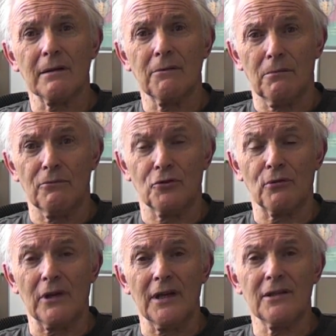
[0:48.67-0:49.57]
it was
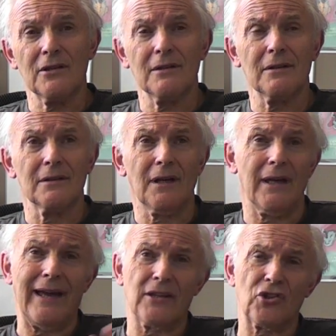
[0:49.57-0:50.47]
related. And
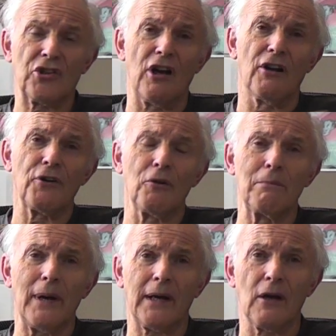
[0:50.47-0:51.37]
I had a star
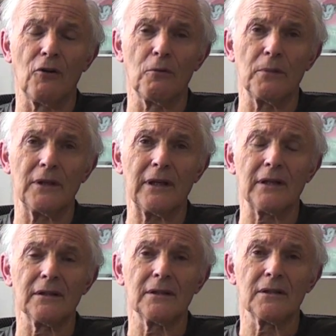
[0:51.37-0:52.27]
dome back home in
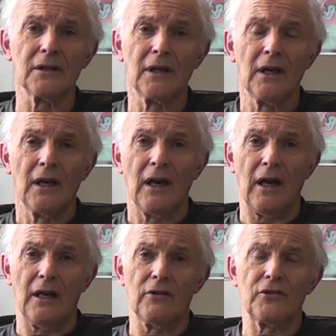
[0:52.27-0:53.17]
England,
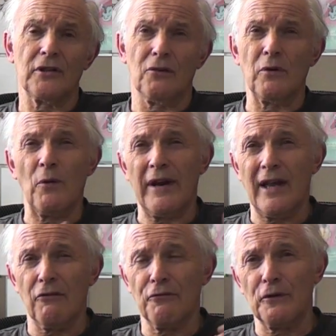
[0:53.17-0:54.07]
and we went
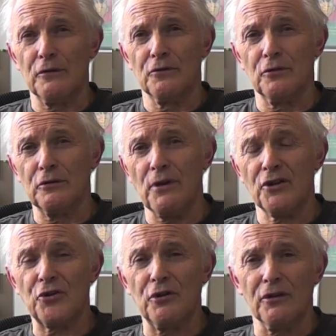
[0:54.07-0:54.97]
out to a
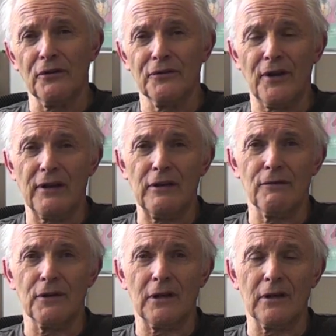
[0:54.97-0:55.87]
restaurant that
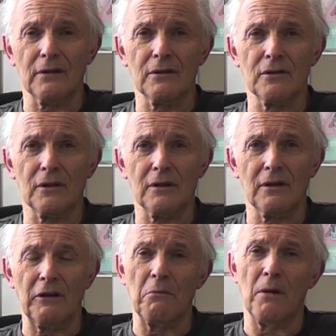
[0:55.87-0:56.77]
evening, and
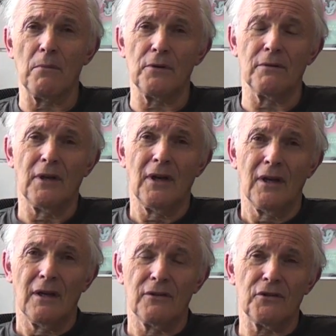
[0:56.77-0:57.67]
I remember
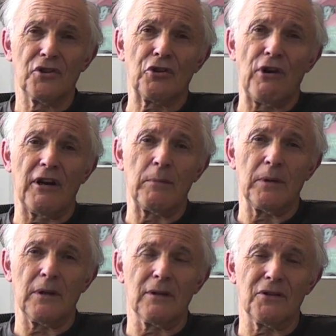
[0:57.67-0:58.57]

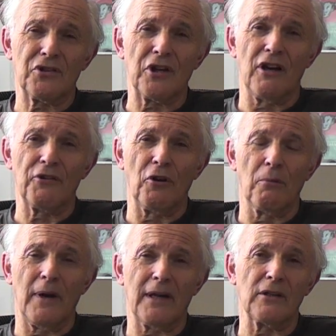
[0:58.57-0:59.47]
describing the star
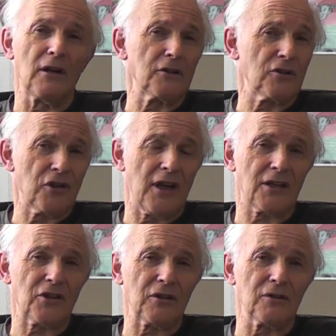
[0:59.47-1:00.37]
dome had not just
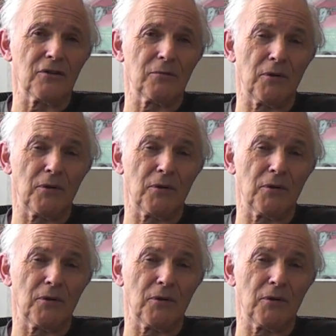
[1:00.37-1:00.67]
hexagons